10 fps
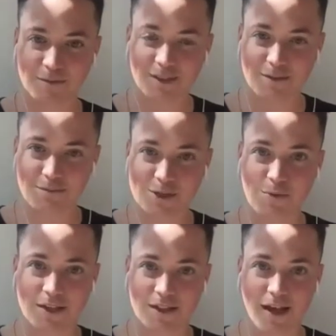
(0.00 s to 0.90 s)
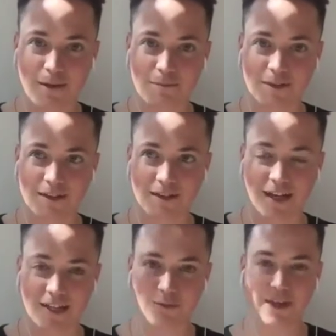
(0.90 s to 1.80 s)
in between them,
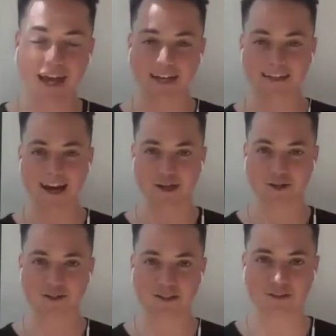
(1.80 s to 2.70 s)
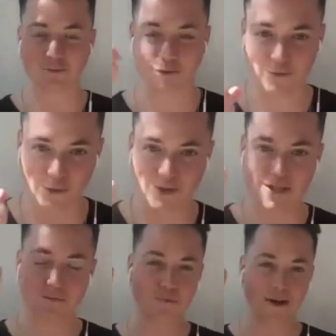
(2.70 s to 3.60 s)
and you can't actually reverse
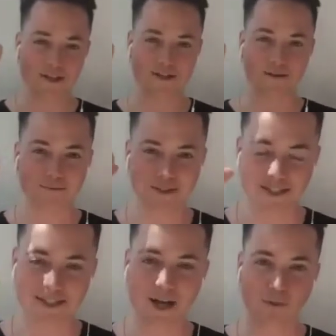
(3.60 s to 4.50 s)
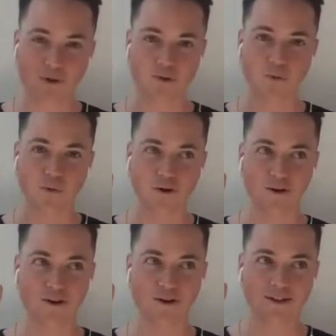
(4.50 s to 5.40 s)
the momentum to stay where you
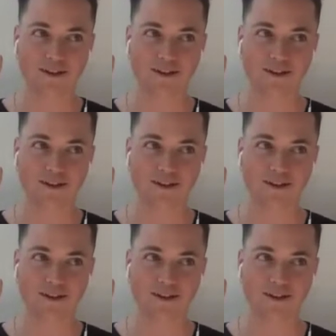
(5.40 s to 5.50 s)
were,